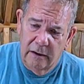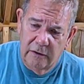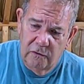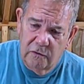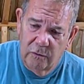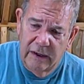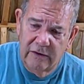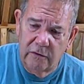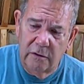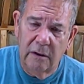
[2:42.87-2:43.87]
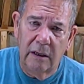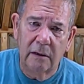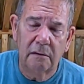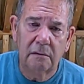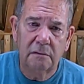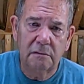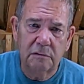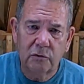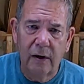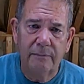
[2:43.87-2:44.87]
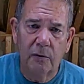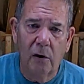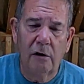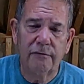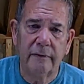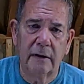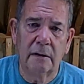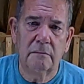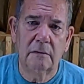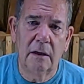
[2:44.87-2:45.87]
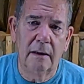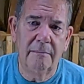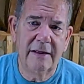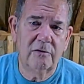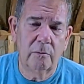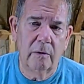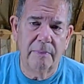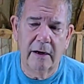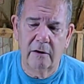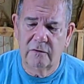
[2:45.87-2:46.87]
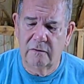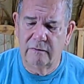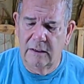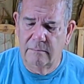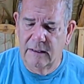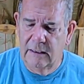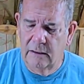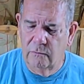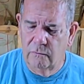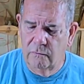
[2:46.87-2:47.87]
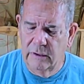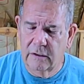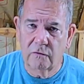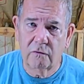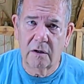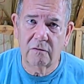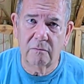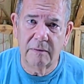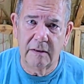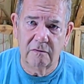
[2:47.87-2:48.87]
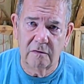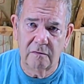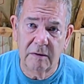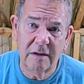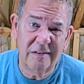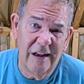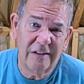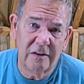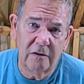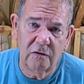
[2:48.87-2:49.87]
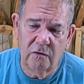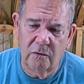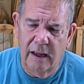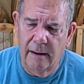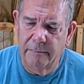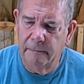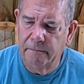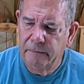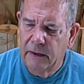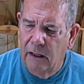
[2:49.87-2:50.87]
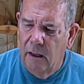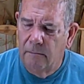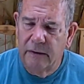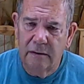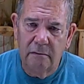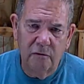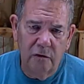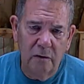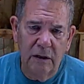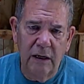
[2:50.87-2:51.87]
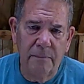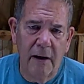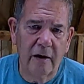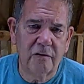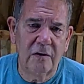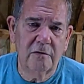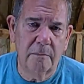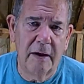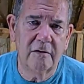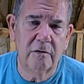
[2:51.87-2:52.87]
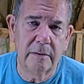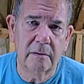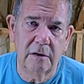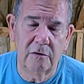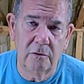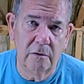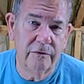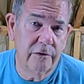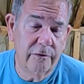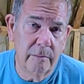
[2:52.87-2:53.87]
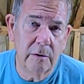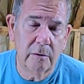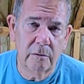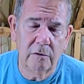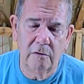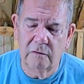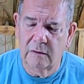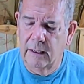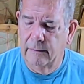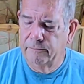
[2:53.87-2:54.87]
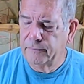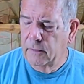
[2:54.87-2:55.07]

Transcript: use a razor and scrape it off and make some repairs if need be, and reconstruct some pieces, because accidents do happen. But certainly epoxy is a possibility too, if you're familiar with using that.